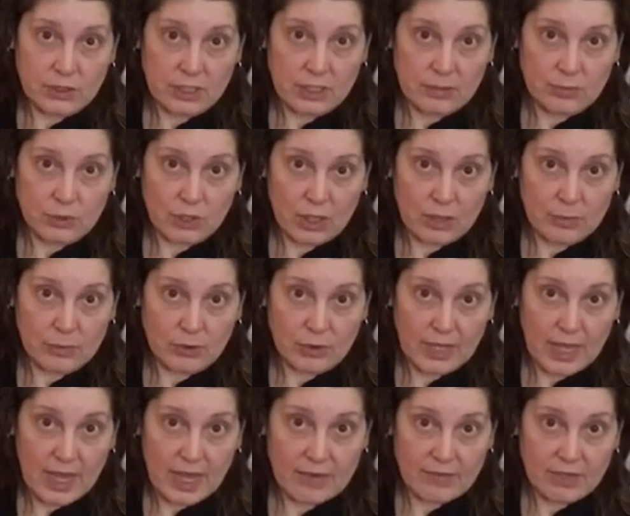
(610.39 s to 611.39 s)
the abdominal
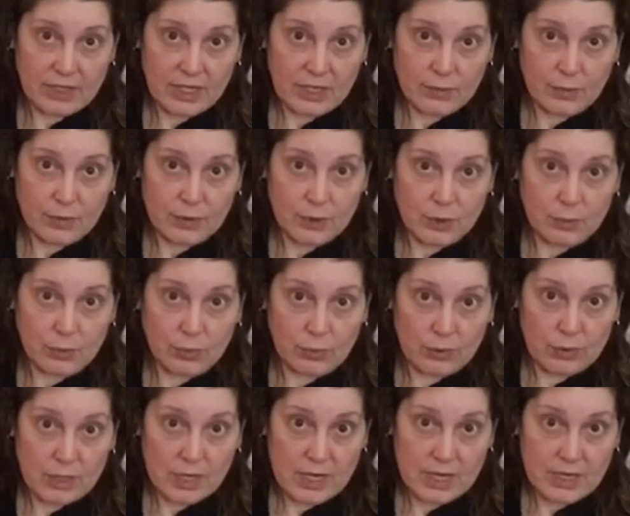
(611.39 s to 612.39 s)
cavity when you
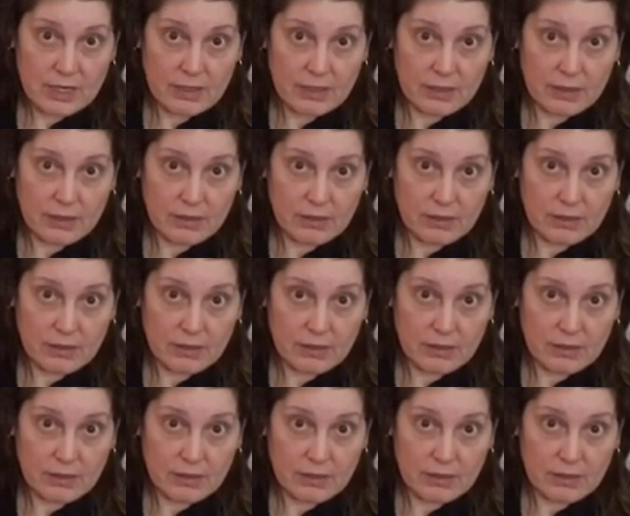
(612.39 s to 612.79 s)
breathe,